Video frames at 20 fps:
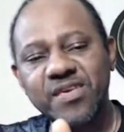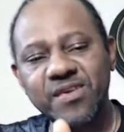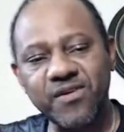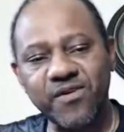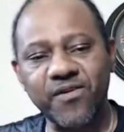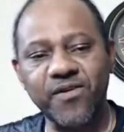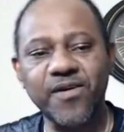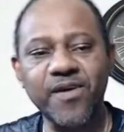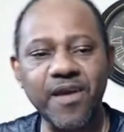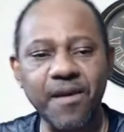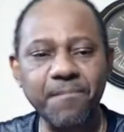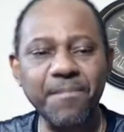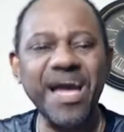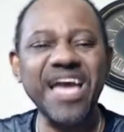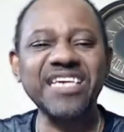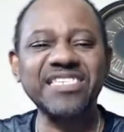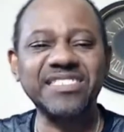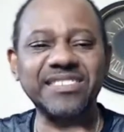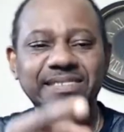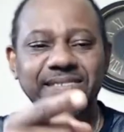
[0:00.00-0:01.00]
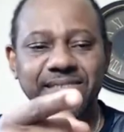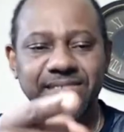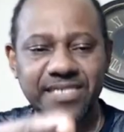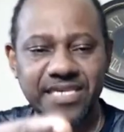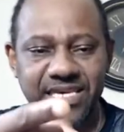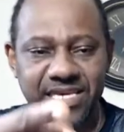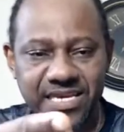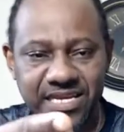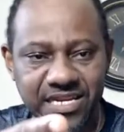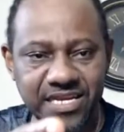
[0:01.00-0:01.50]
year by
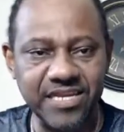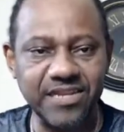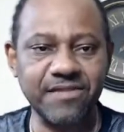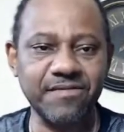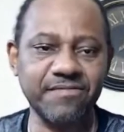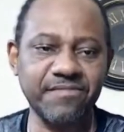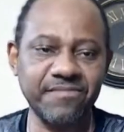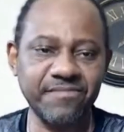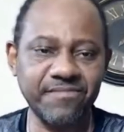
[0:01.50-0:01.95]
stealing.